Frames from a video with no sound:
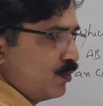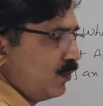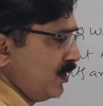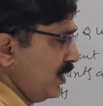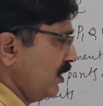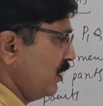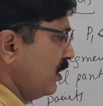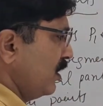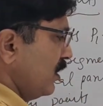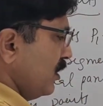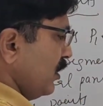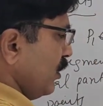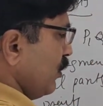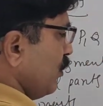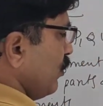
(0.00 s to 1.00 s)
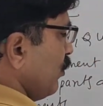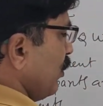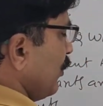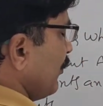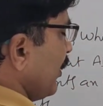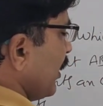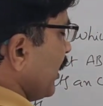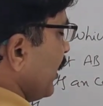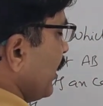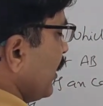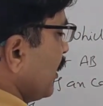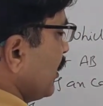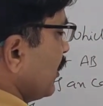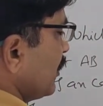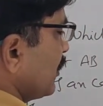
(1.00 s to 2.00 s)
1. Now what we are getting
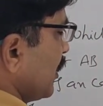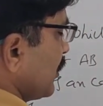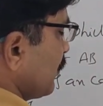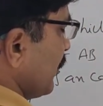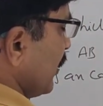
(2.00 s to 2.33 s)
here? 6